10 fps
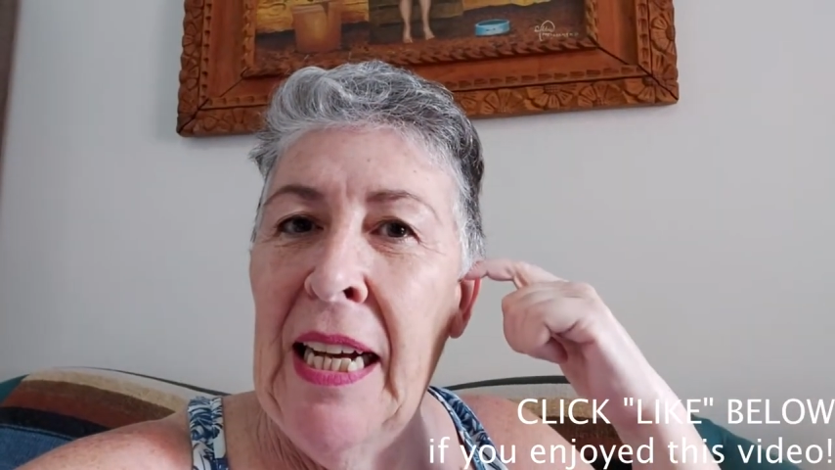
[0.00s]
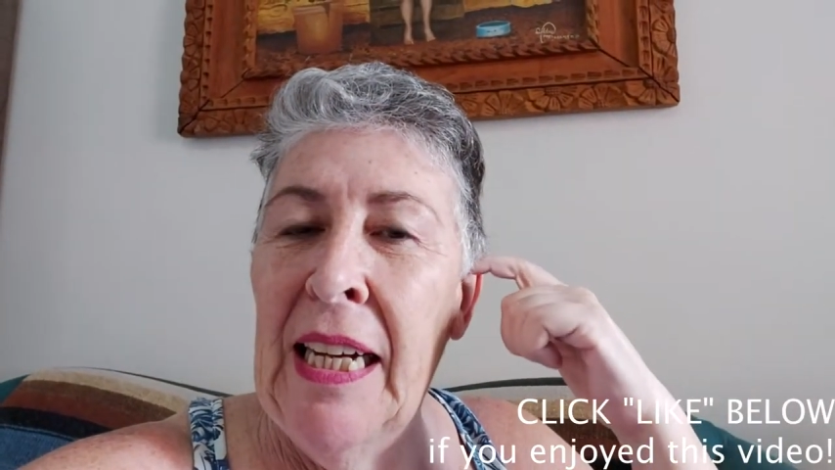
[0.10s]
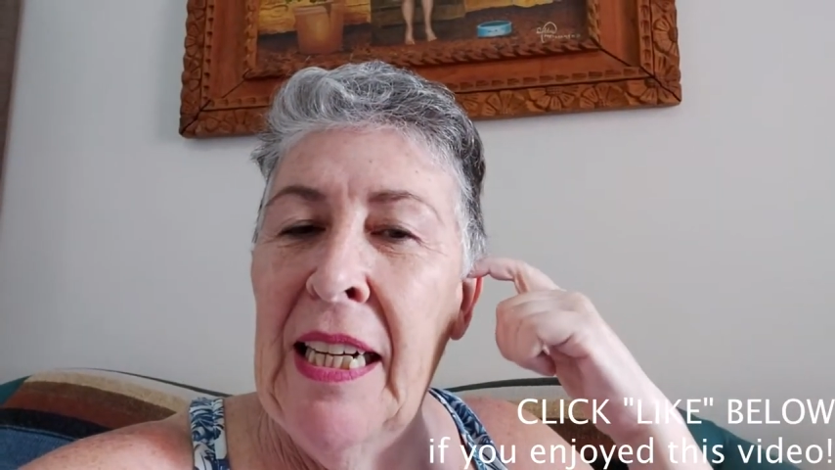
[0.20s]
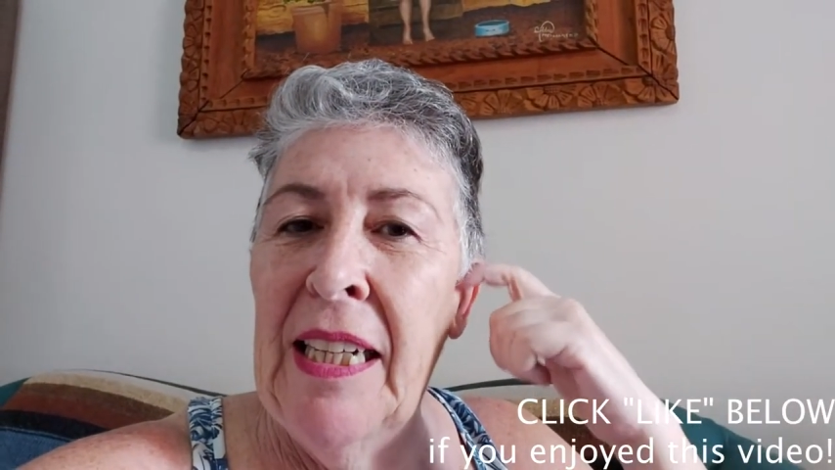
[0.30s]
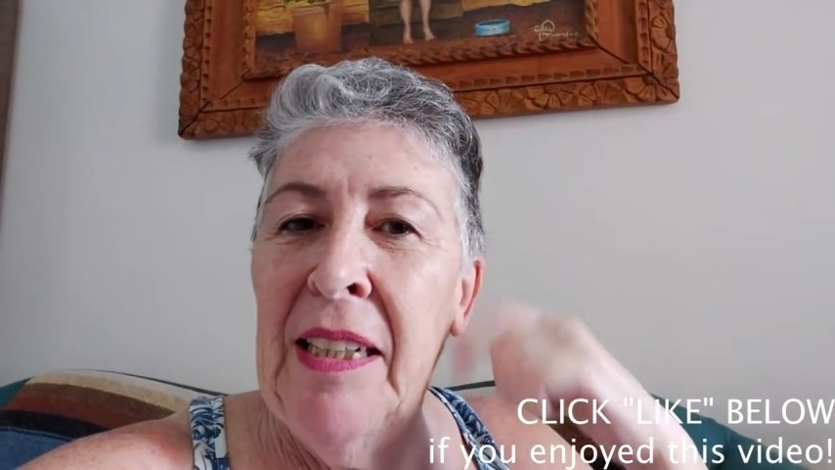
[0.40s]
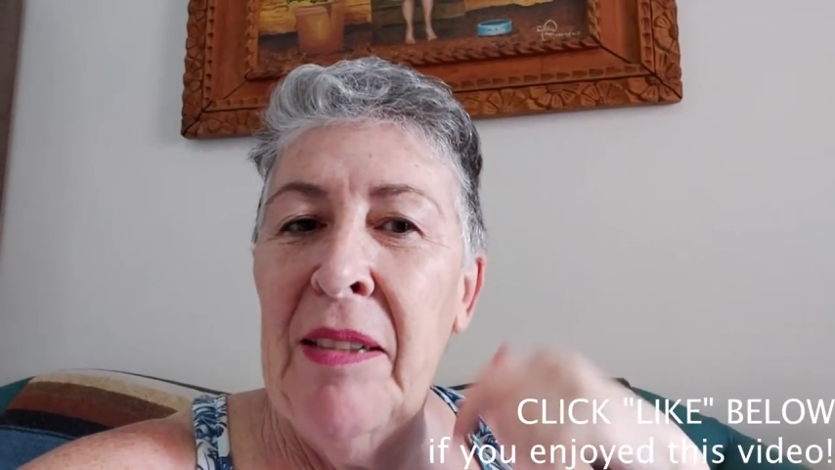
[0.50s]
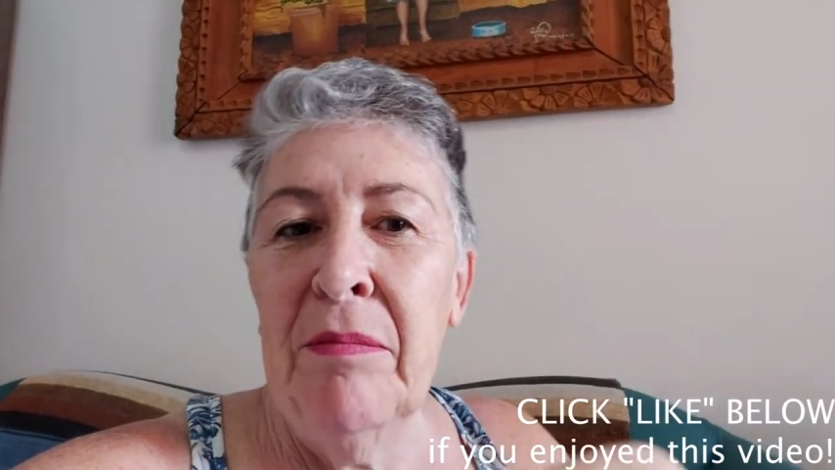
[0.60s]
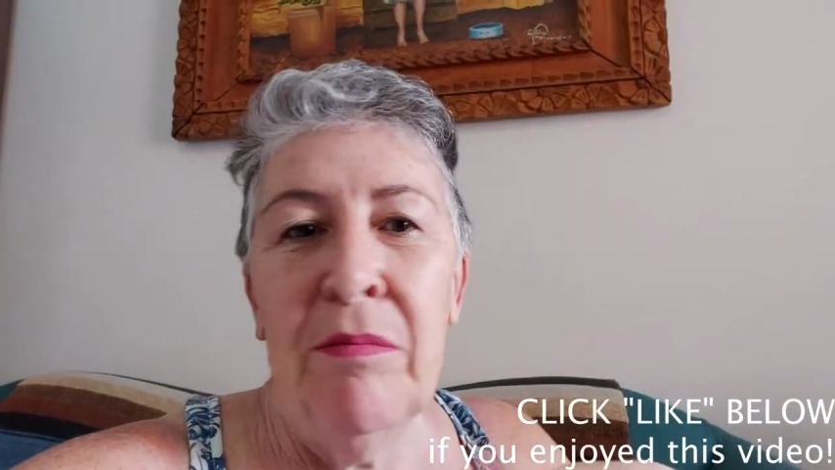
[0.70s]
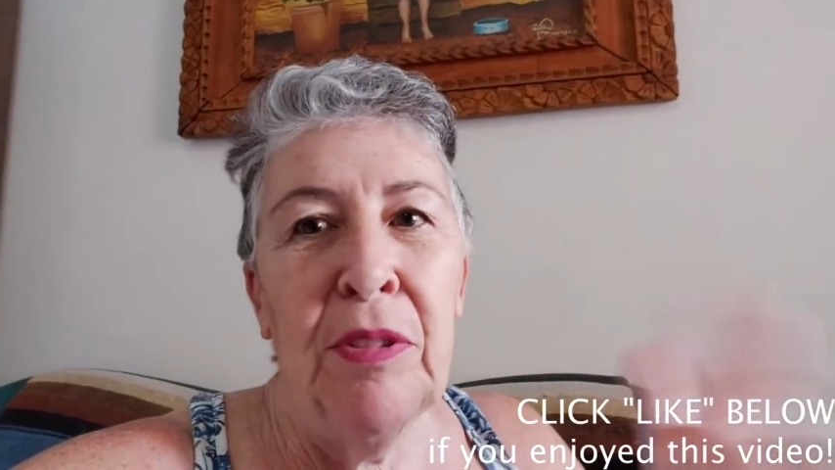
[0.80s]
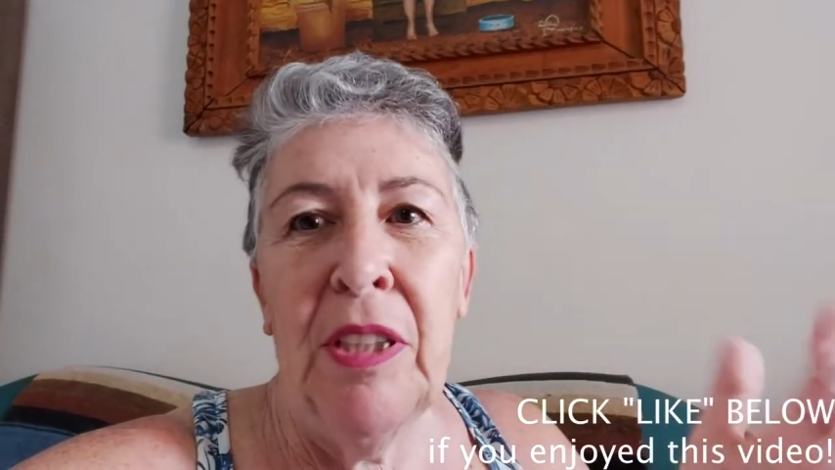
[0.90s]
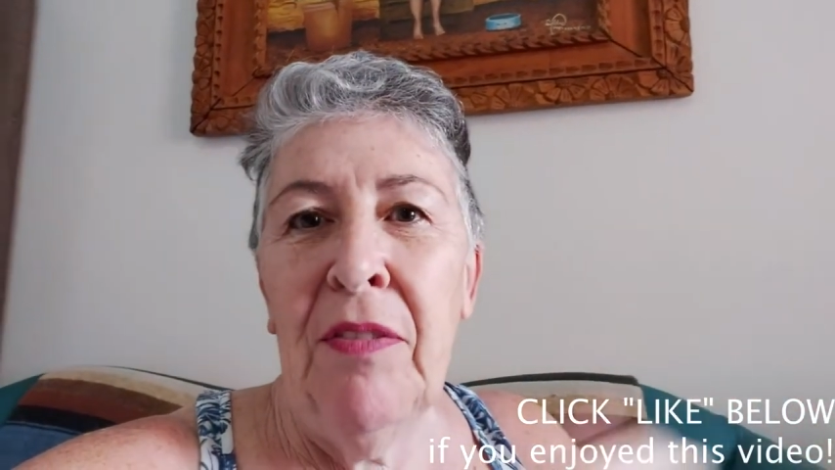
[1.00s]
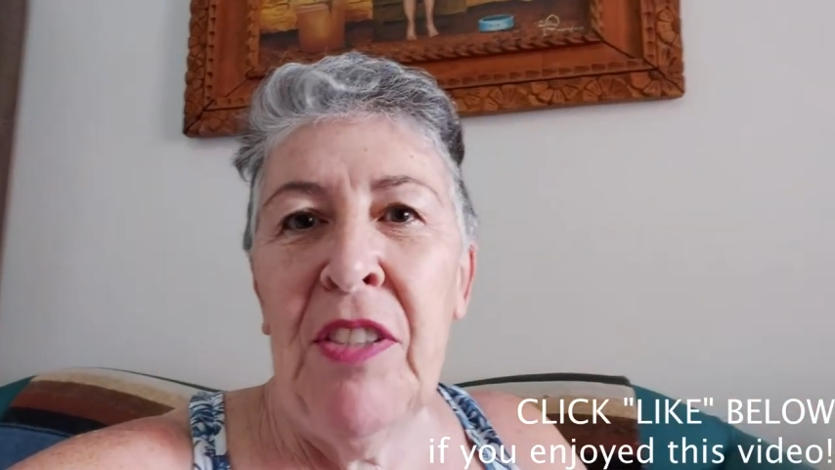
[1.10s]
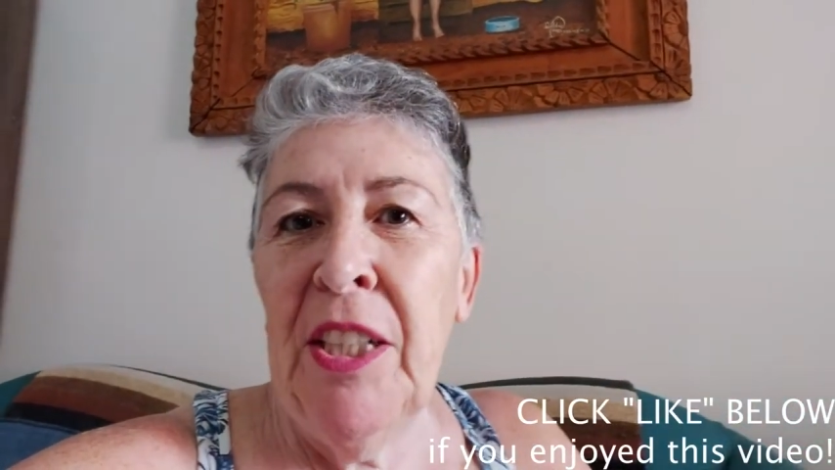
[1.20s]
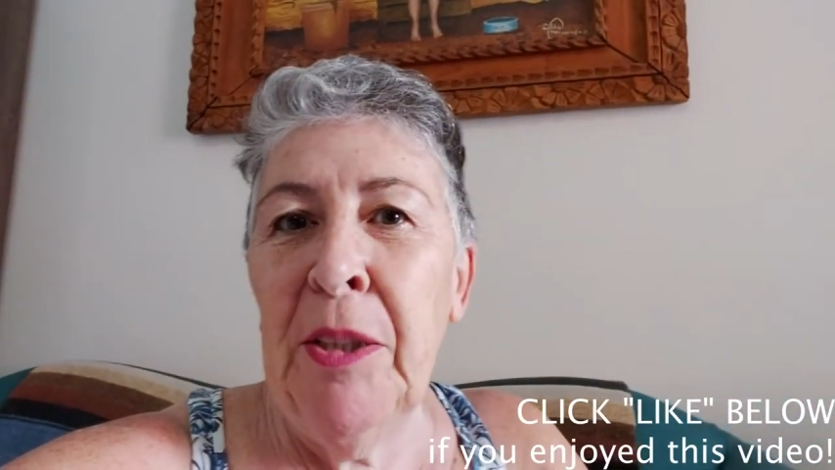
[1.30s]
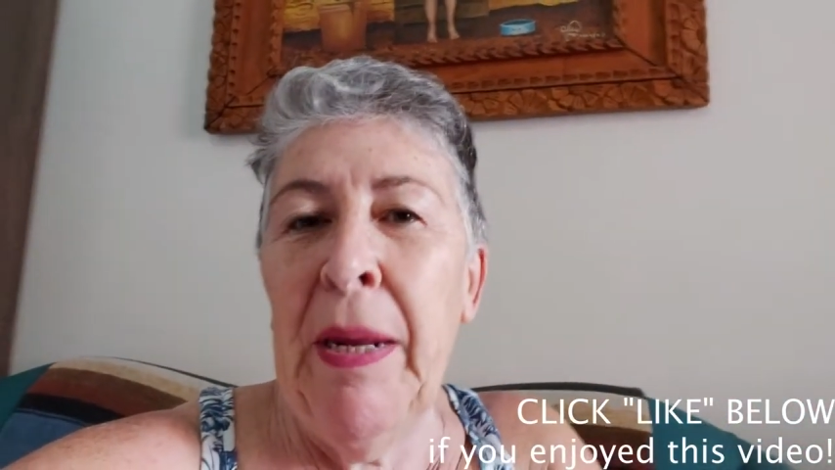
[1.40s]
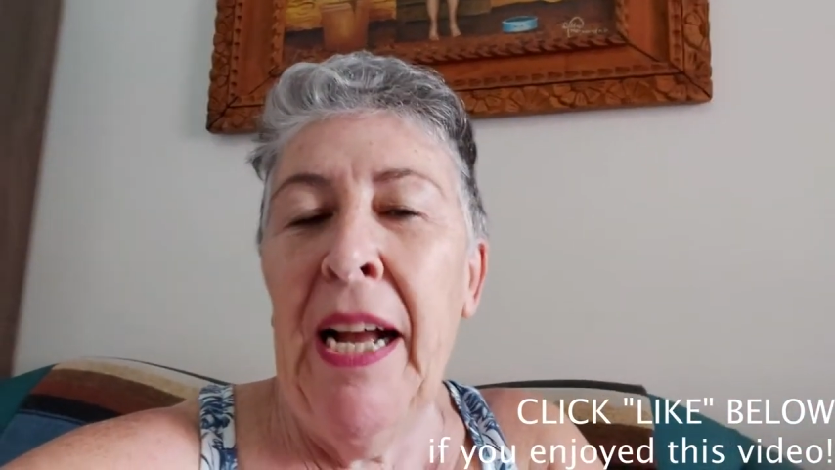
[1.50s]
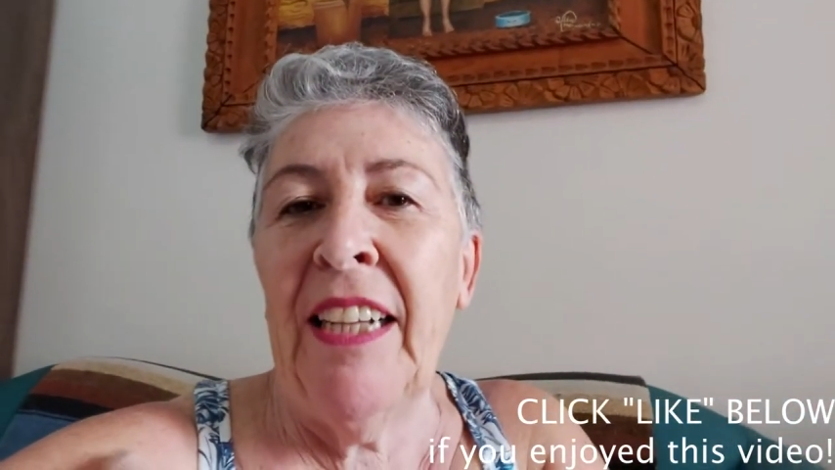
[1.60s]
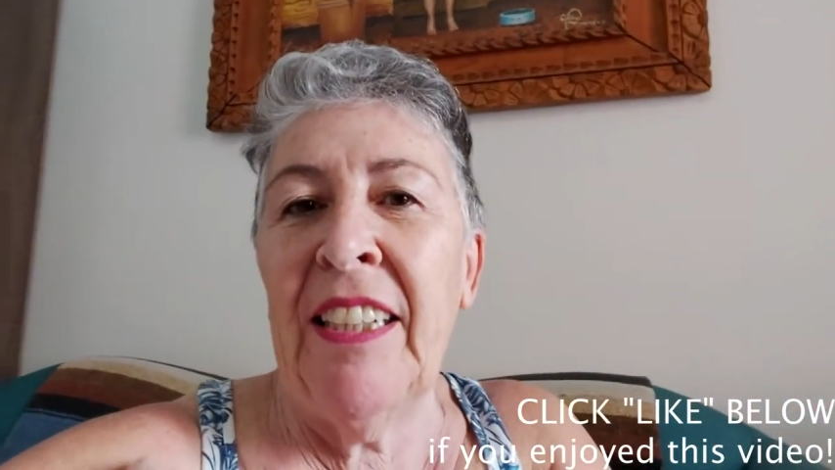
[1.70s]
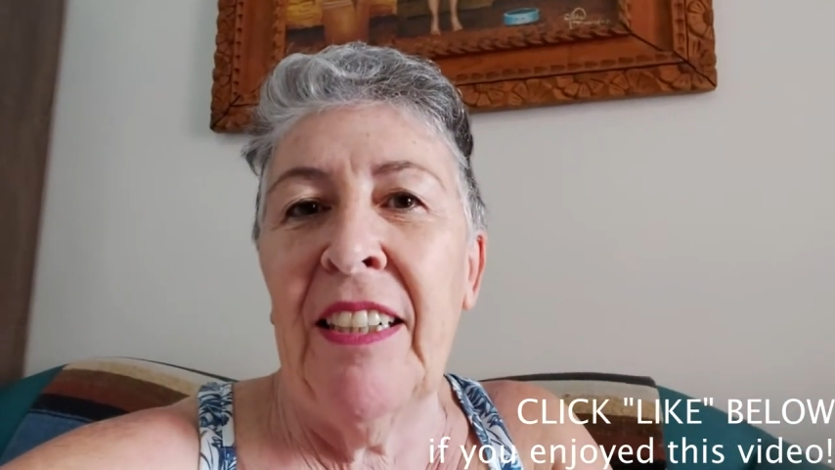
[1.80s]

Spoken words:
Would love to hear back